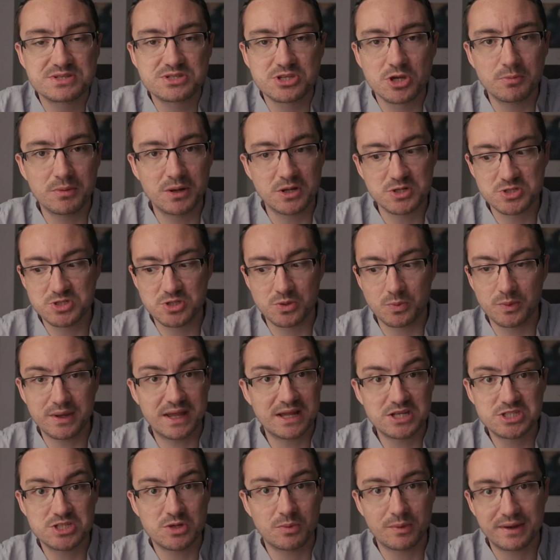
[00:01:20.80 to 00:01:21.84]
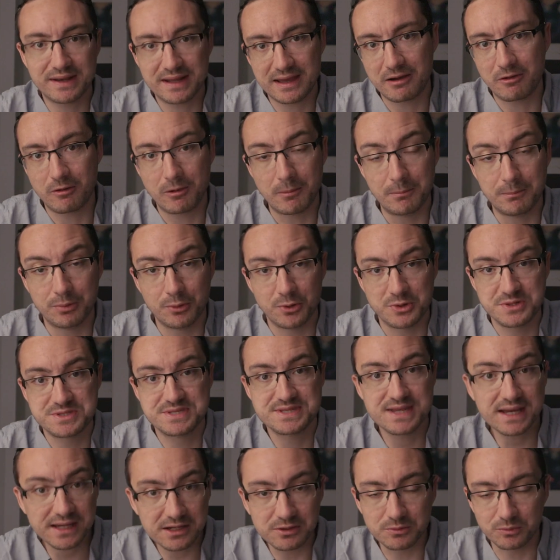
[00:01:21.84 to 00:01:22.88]
so much that we actually went out and bought a
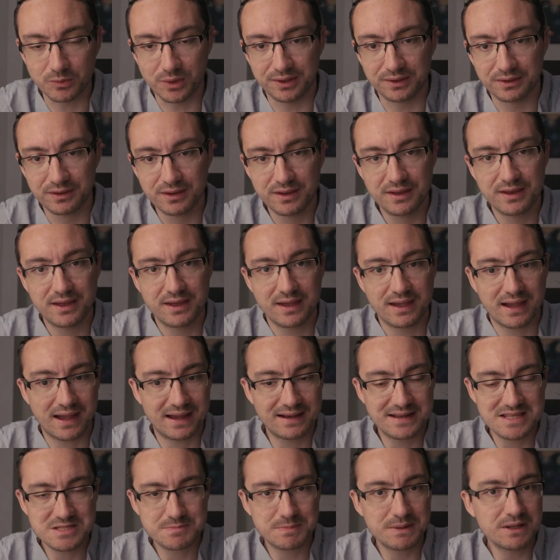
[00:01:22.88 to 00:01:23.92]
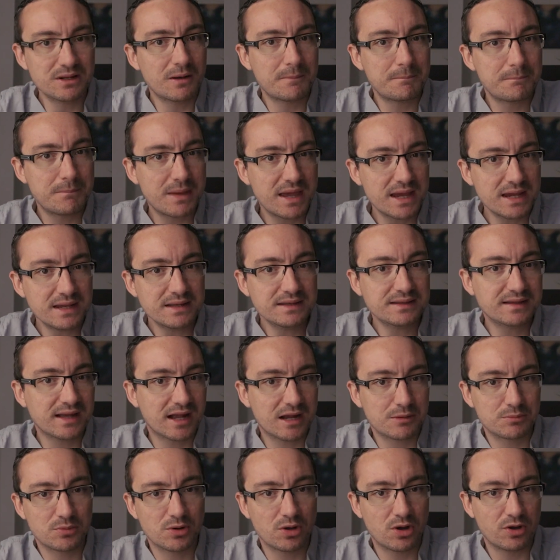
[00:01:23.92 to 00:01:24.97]
second one. And it's been our main
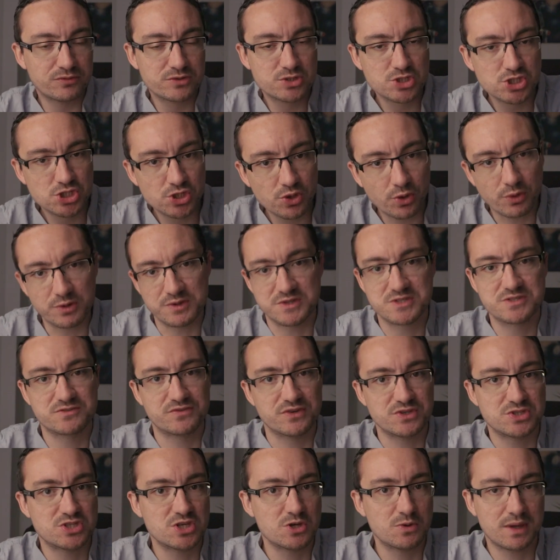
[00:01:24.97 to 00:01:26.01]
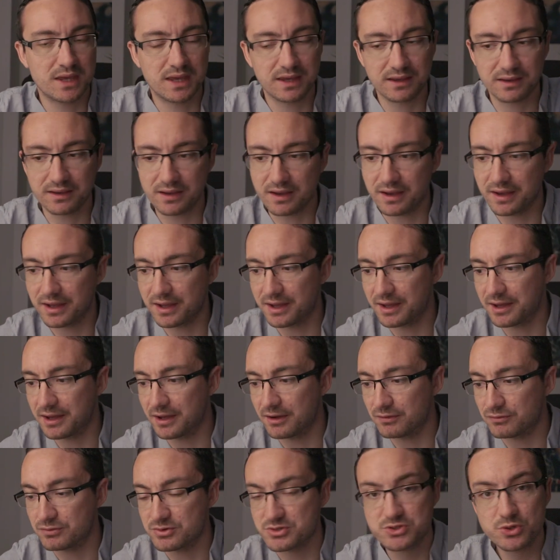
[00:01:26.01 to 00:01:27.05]
camera of choice for doing
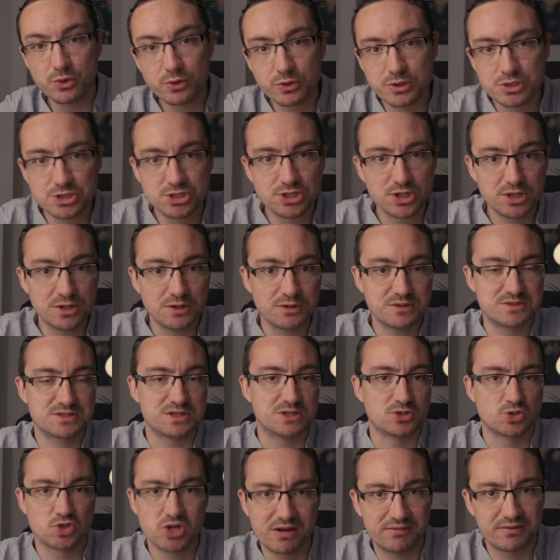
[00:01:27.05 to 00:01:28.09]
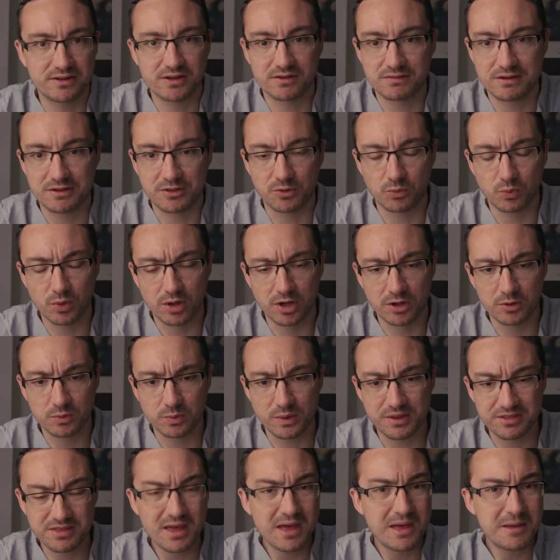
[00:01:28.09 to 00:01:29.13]
resort shoots and traveling around the world
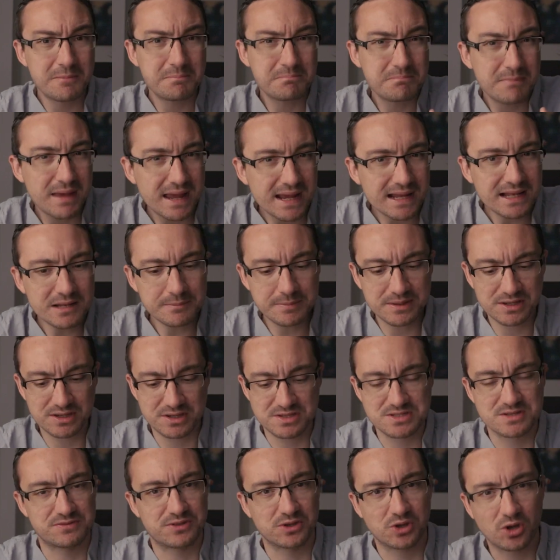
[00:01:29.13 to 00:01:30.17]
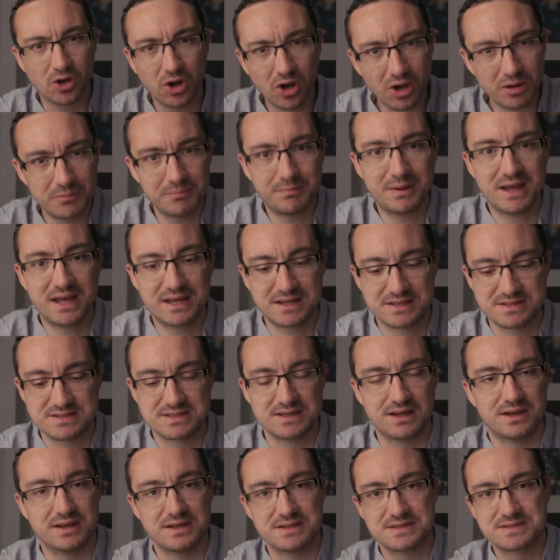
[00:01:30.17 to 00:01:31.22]
with, mainly because of the compact
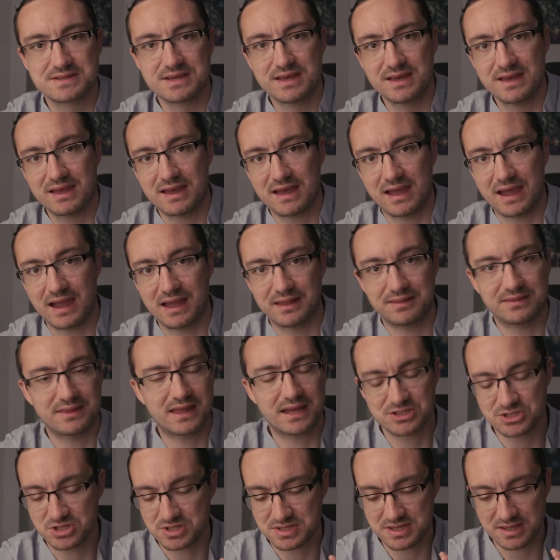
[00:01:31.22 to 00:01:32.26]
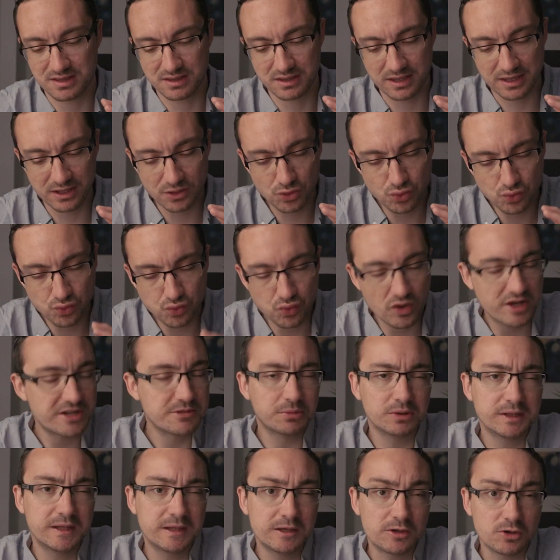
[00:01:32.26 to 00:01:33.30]
size and that just
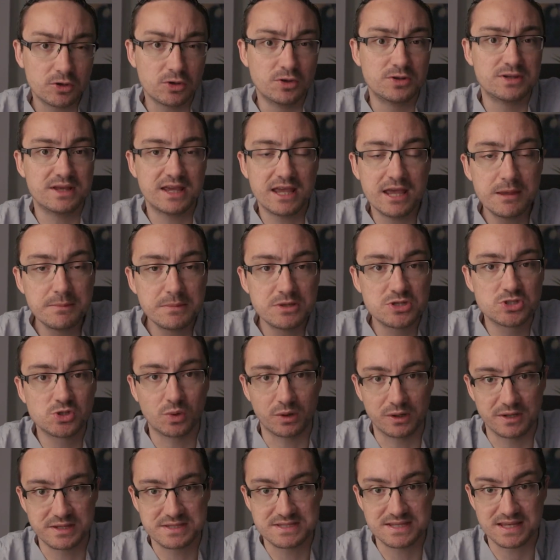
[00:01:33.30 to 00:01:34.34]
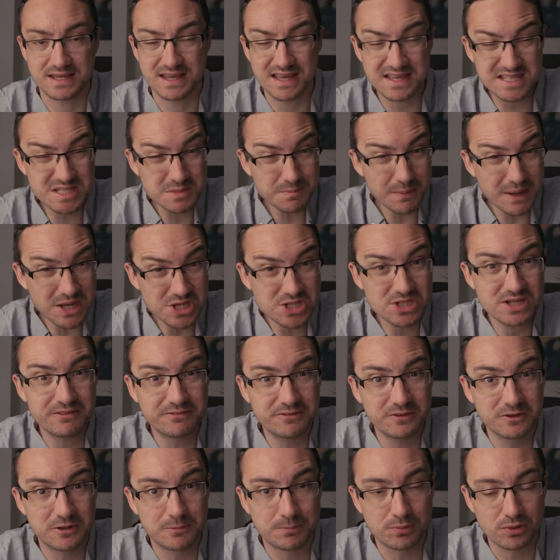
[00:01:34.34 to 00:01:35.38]
incredibly good image quality, especially
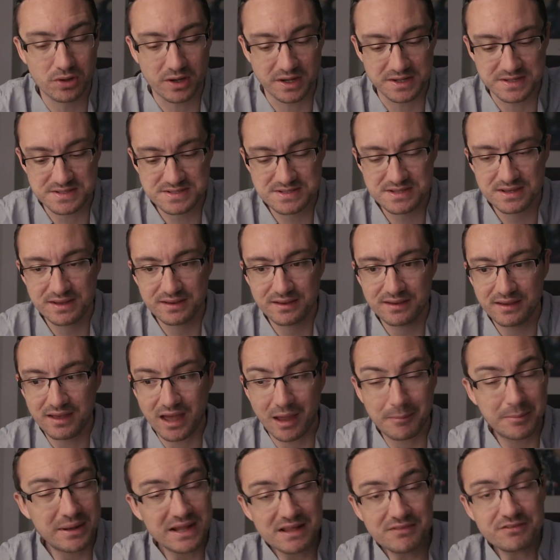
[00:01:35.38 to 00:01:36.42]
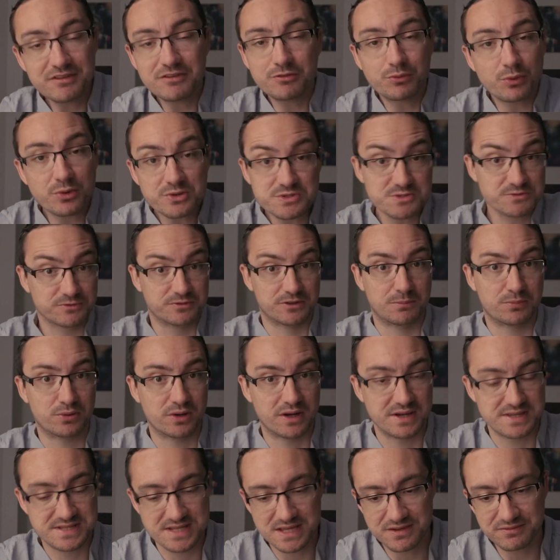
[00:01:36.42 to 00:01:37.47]
for the price. I mean, even if it wasn't for the
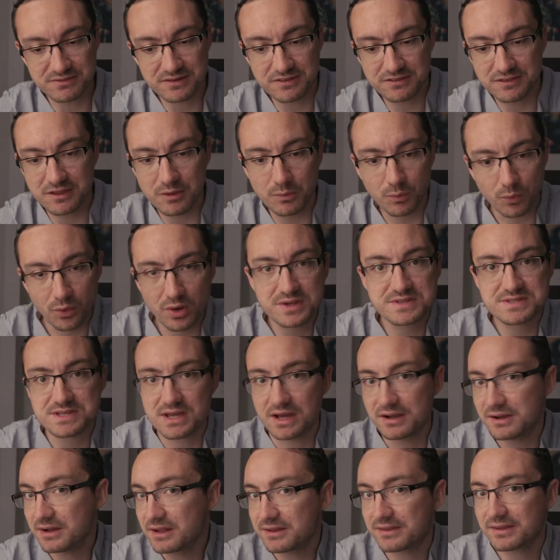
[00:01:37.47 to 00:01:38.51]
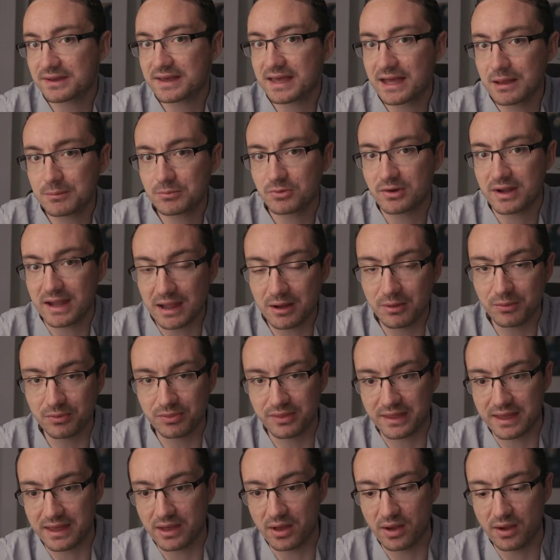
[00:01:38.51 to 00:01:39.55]
price, even if there was another camera out
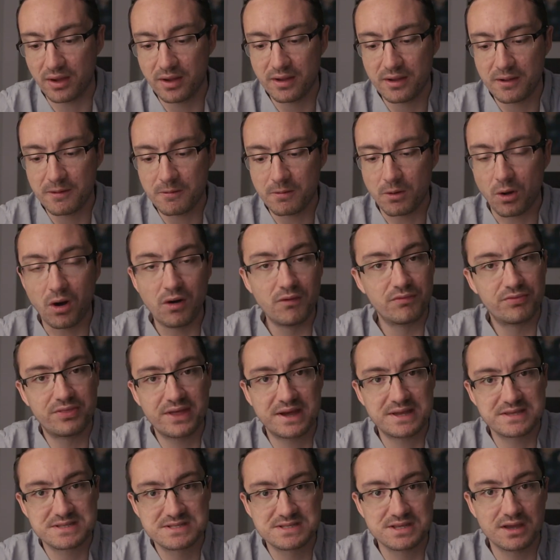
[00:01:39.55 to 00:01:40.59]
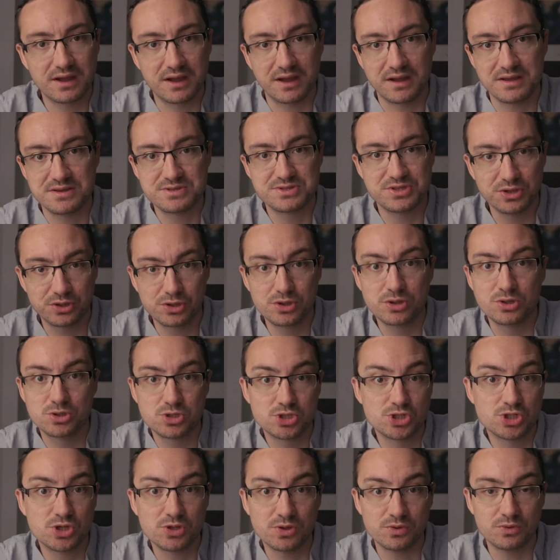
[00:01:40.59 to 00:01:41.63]
there of that size that could
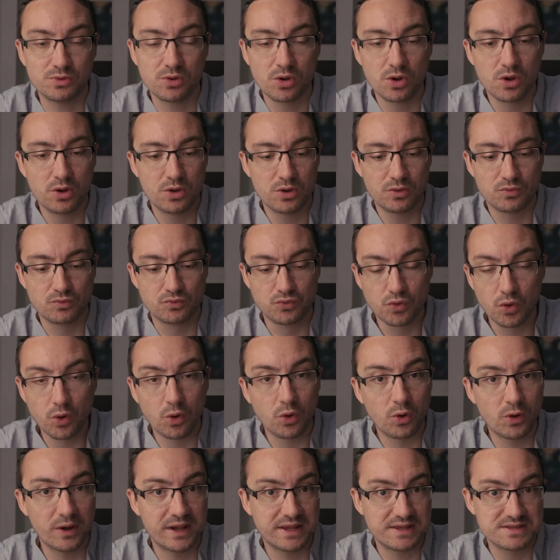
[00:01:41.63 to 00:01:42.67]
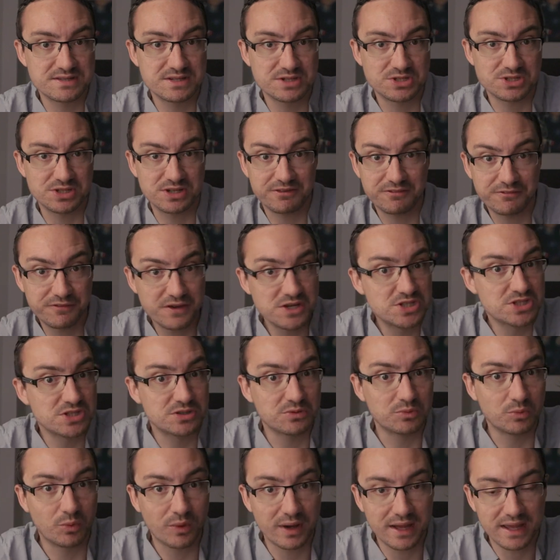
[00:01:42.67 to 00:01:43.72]
shoot RAW in such an
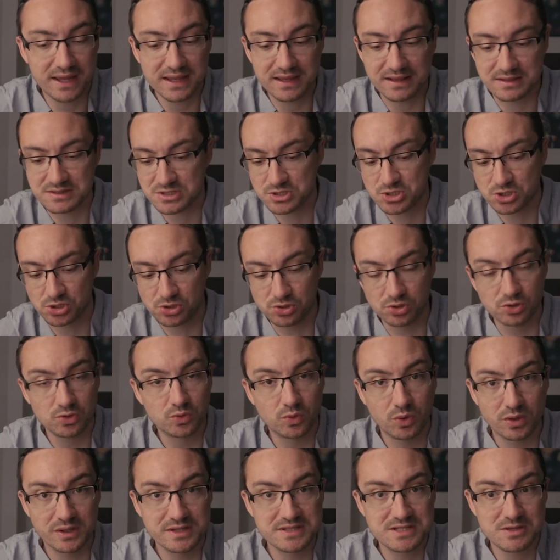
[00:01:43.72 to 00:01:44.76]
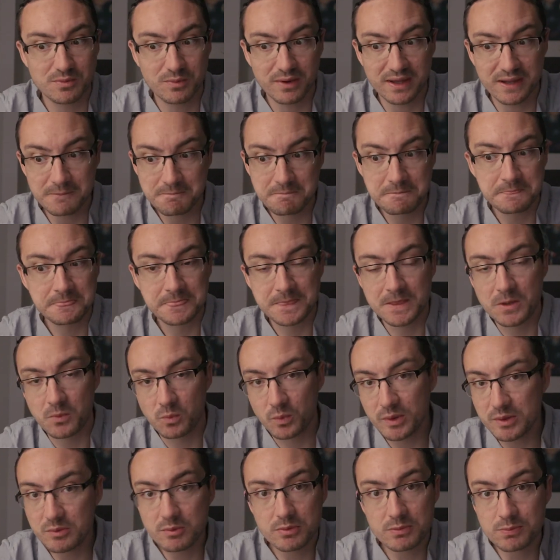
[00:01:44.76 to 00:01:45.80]
efficient way, in such a good quality way,
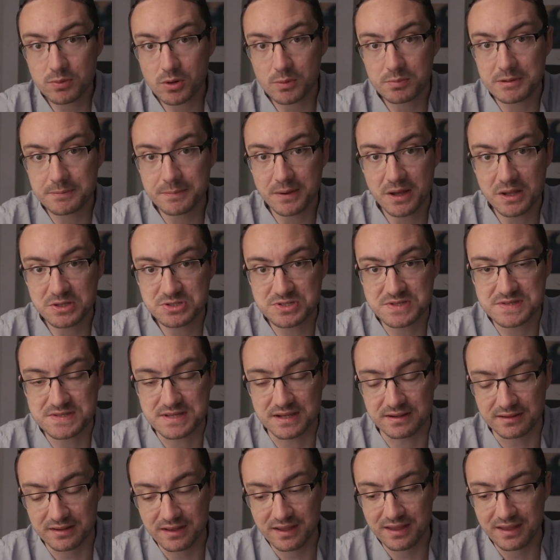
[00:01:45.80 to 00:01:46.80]
we would probably purchase it.